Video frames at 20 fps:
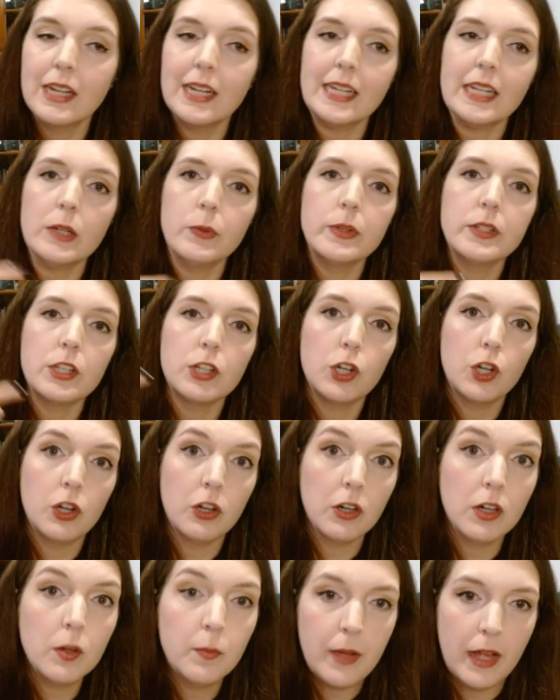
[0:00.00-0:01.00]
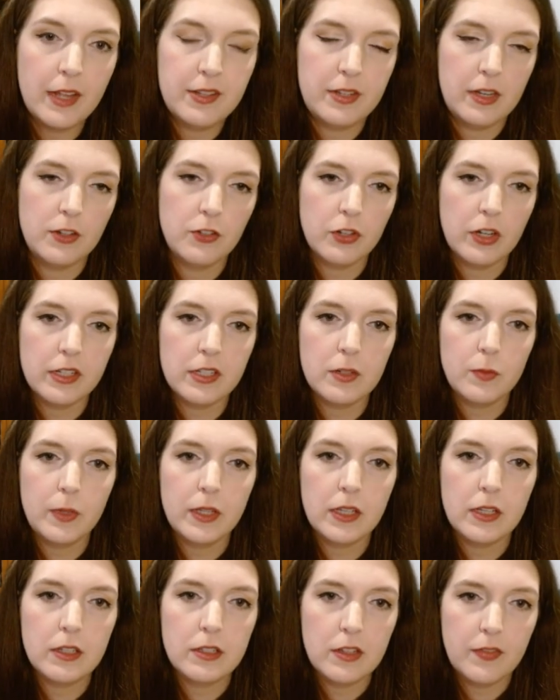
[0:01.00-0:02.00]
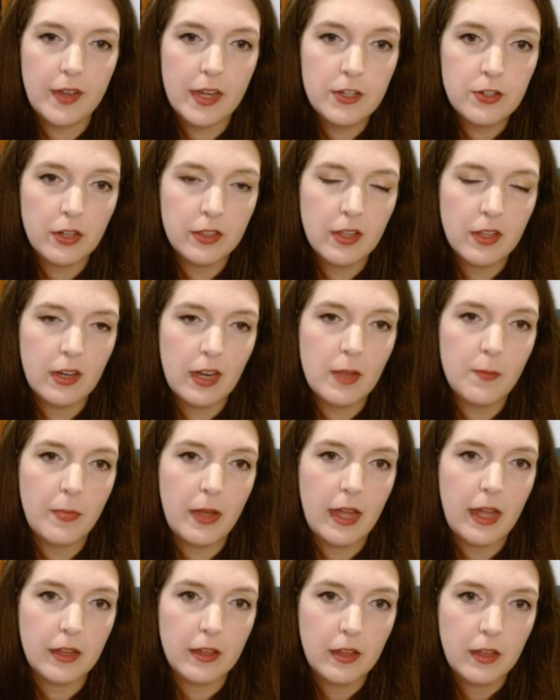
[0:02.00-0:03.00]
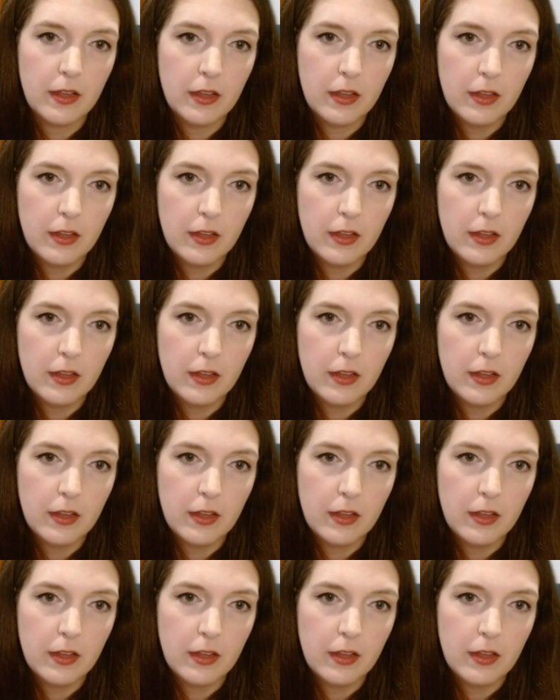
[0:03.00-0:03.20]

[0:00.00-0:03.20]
It was in her best interest, because if I took the knight back,